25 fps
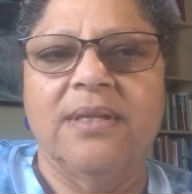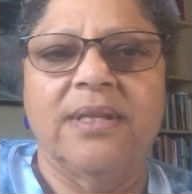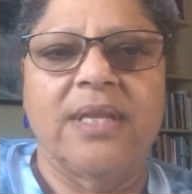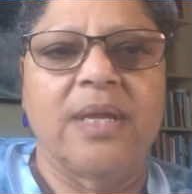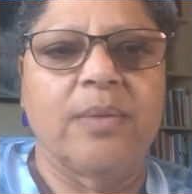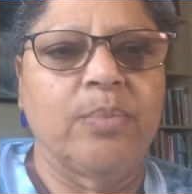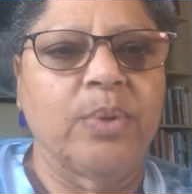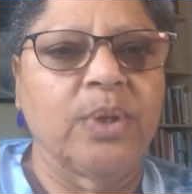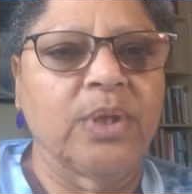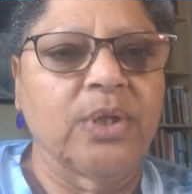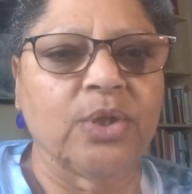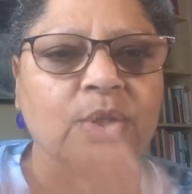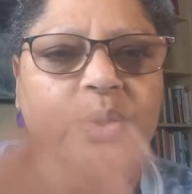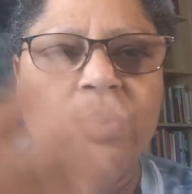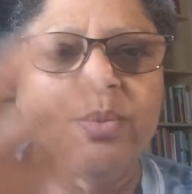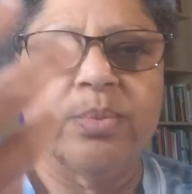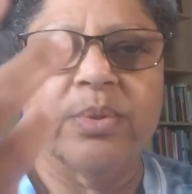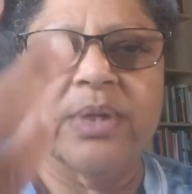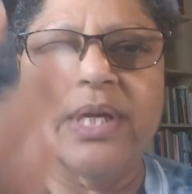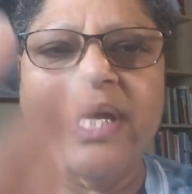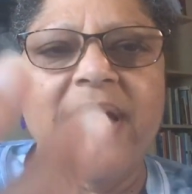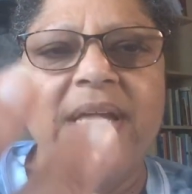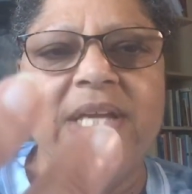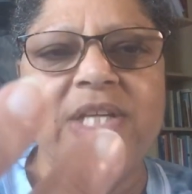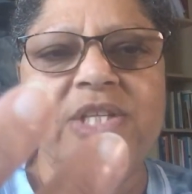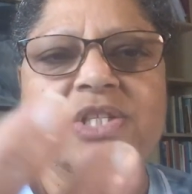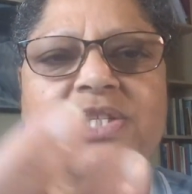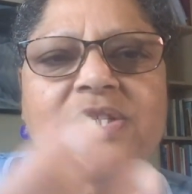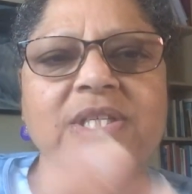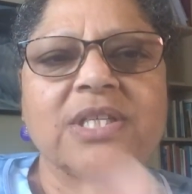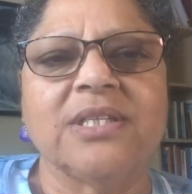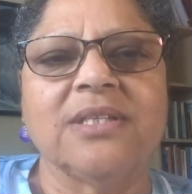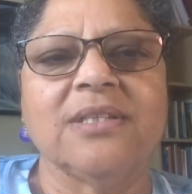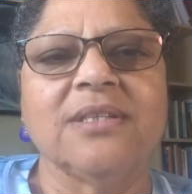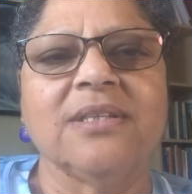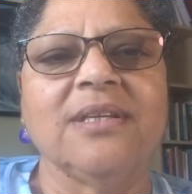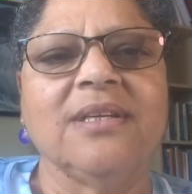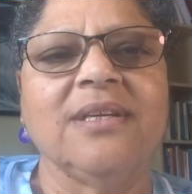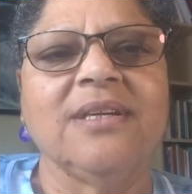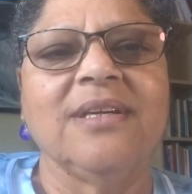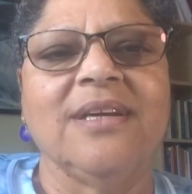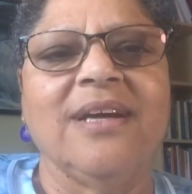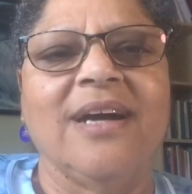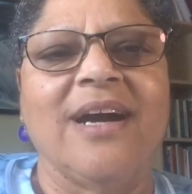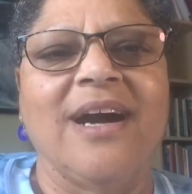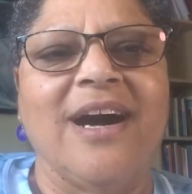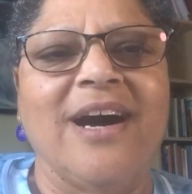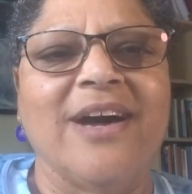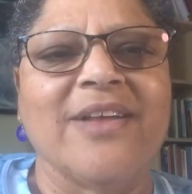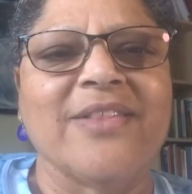They put lubrication
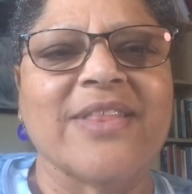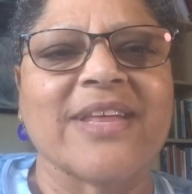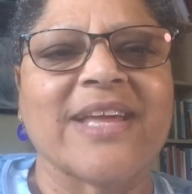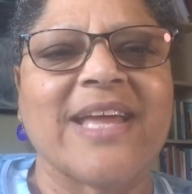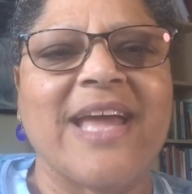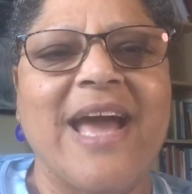on the